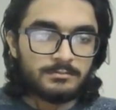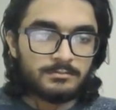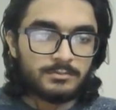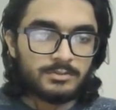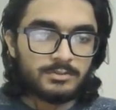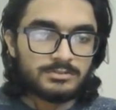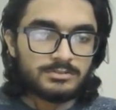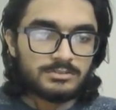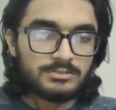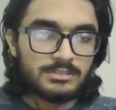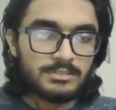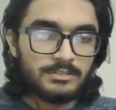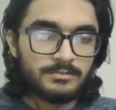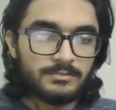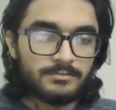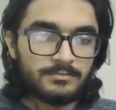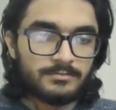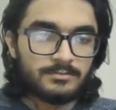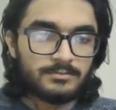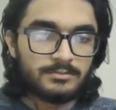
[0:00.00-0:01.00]

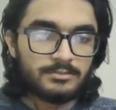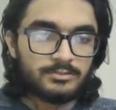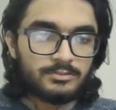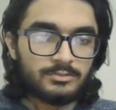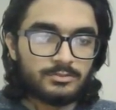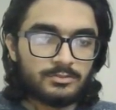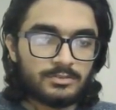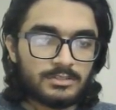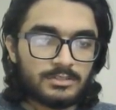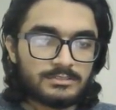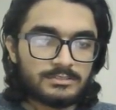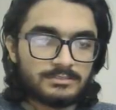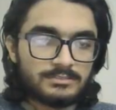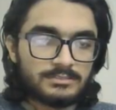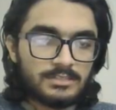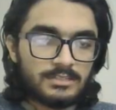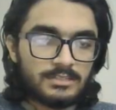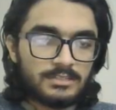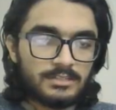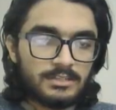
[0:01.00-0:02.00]
Mostly you can
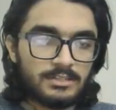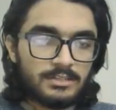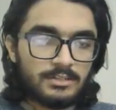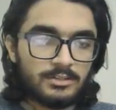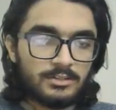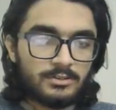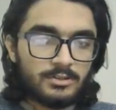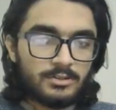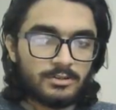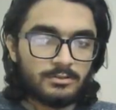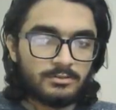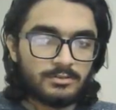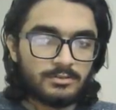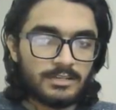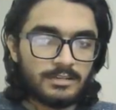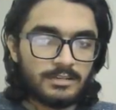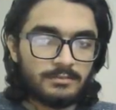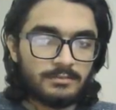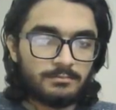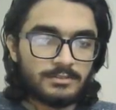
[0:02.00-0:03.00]
set it to
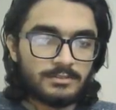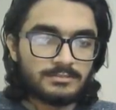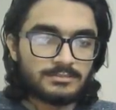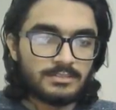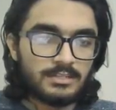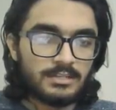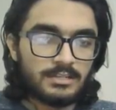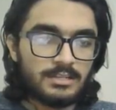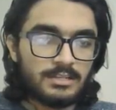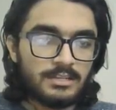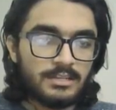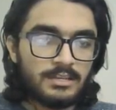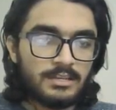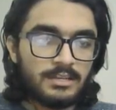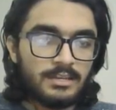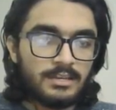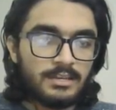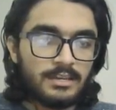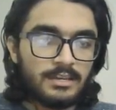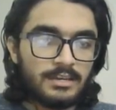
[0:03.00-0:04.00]
10 pixel,
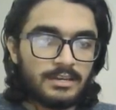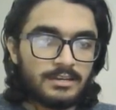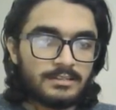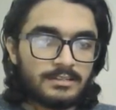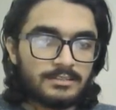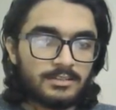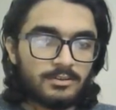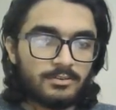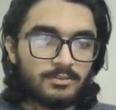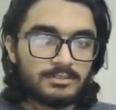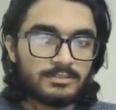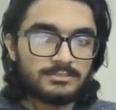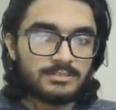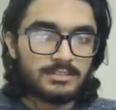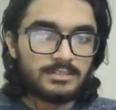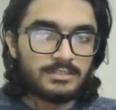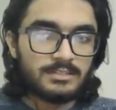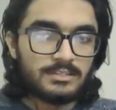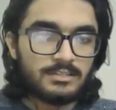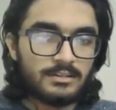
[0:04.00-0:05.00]
and the
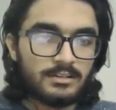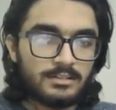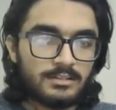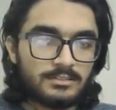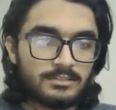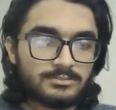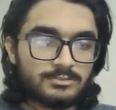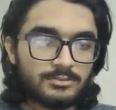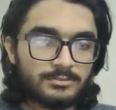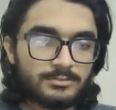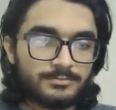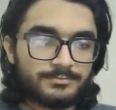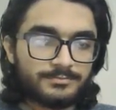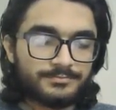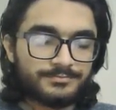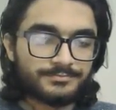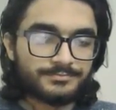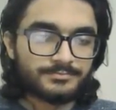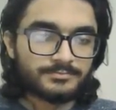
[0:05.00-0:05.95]
horizontally also.